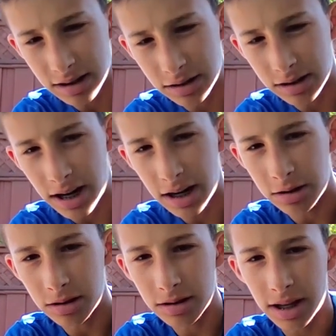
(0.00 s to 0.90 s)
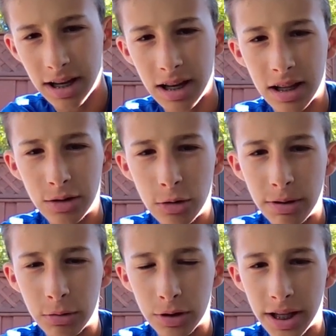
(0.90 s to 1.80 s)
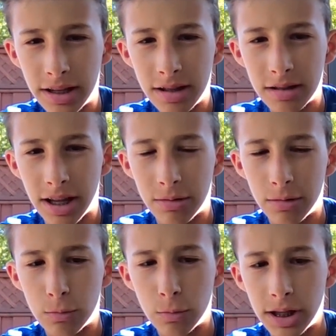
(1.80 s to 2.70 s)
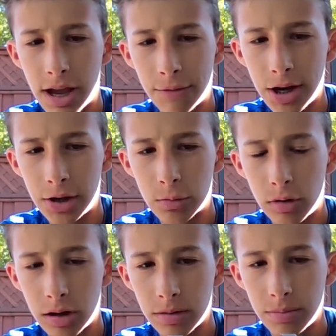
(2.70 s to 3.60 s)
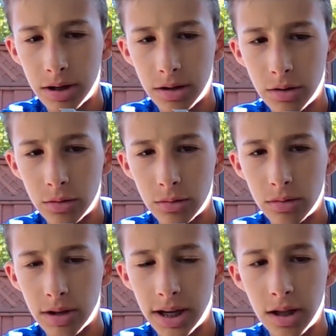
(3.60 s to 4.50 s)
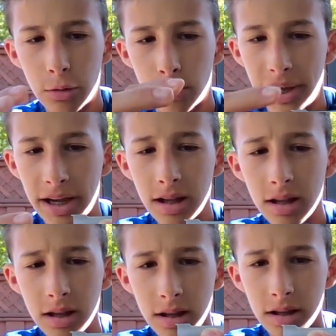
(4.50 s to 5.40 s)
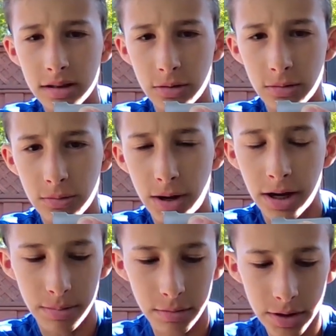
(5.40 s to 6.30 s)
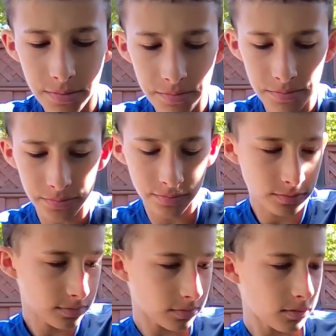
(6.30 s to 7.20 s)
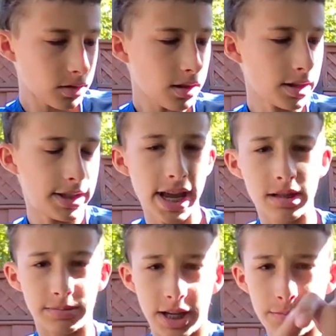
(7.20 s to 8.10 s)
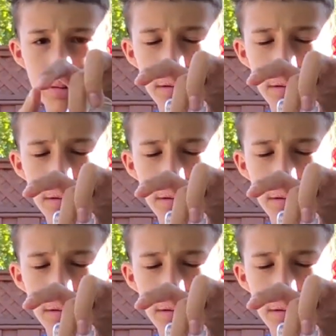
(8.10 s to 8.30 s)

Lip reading: kind of like a little bit towards the end, like whichever end you want. Put it a little back. So right here probably. Take some tape